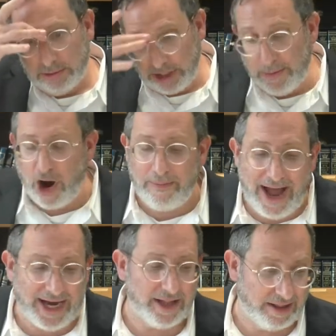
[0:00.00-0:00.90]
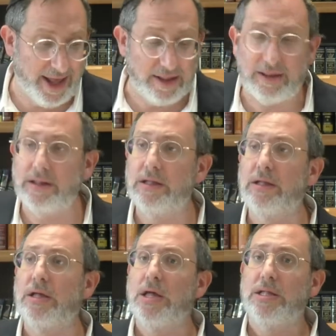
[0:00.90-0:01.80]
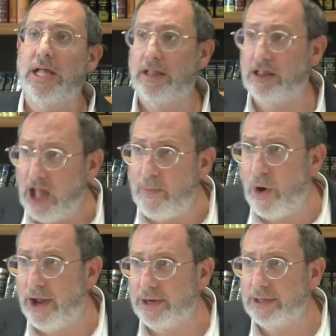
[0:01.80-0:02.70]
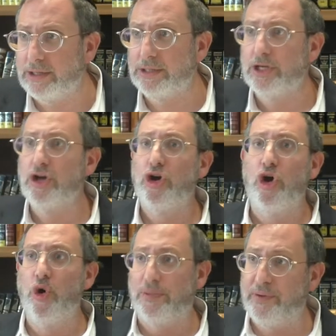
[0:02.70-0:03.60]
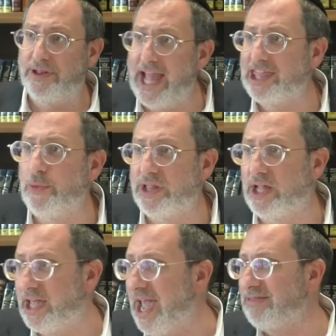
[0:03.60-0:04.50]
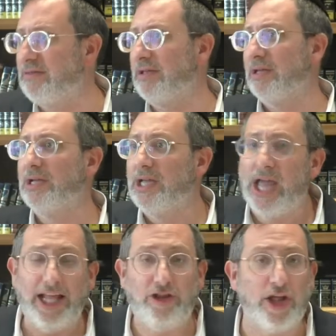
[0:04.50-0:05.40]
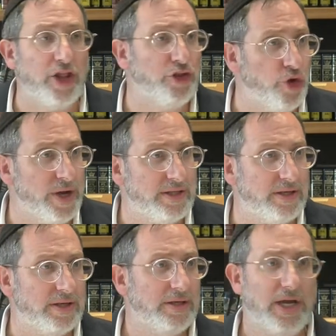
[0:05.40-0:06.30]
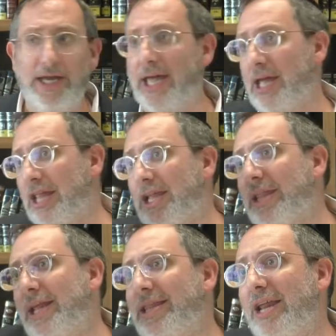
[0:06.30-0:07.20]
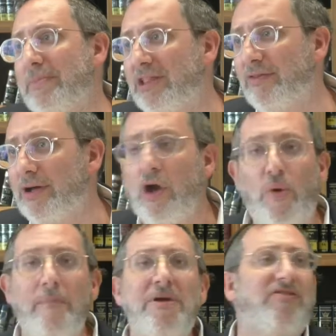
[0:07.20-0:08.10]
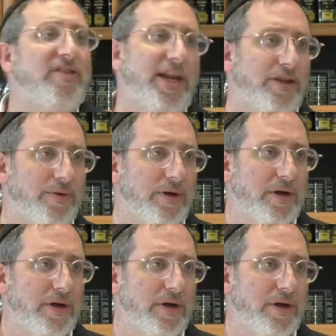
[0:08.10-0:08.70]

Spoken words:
The Gemara Makkos says that someone who is presented with a chet and doesn't do it is considered he did a mitzvah. What mitzvah did he do?